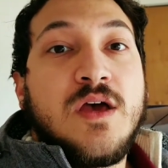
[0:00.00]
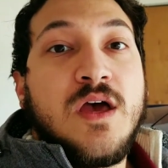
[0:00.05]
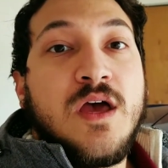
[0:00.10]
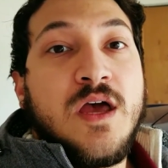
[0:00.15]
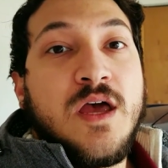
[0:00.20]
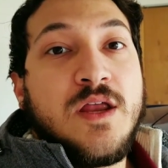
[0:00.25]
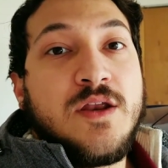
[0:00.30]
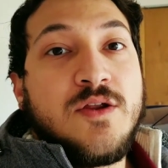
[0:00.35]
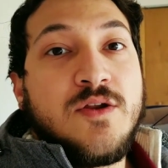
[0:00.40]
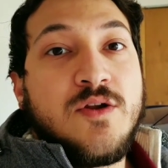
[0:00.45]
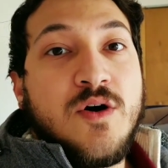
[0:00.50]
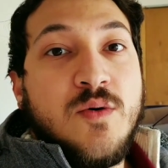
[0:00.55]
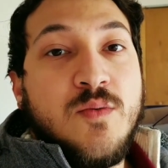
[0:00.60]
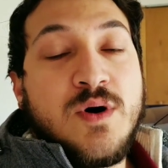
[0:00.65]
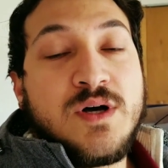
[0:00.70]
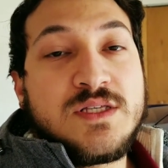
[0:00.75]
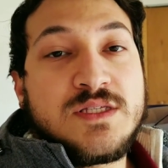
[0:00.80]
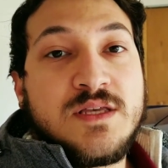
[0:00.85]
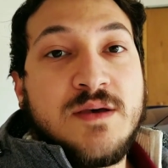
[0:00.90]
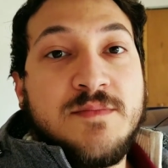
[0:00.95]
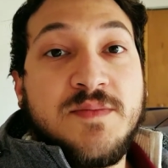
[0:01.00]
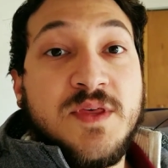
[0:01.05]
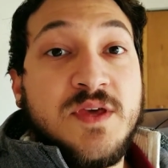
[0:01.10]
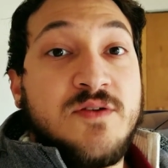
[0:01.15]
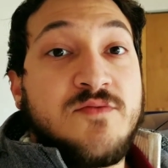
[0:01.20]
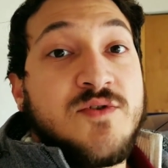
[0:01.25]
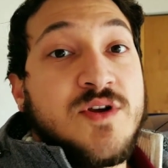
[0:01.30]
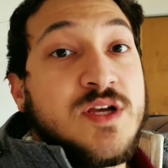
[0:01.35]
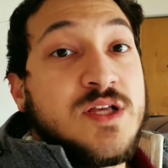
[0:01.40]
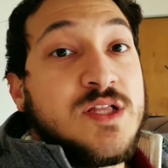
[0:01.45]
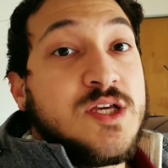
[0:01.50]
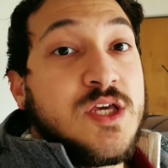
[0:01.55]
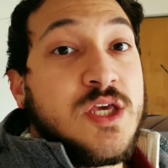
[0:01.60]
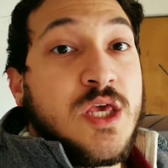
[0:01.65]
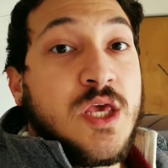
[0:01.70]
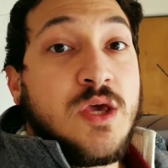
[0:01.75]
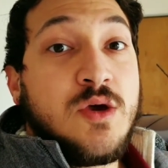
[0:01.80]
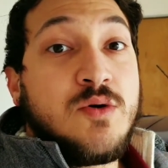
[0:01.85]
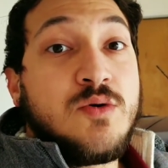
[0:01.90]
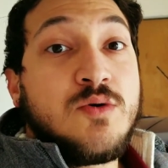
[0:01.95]
and you don't want something really
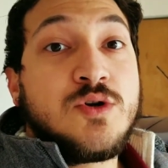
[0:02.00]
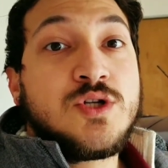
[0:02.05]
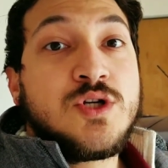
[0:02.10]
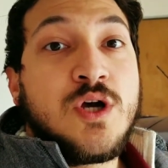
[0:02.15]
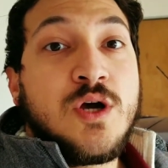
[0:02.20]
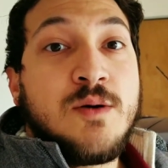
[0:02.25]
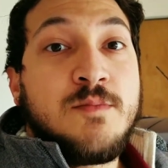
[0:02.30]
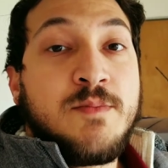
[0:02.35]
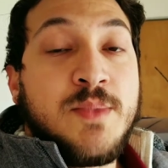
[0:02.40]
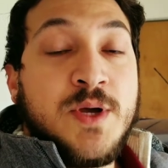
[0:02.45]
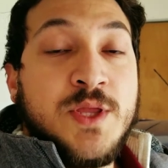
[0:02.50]
huge,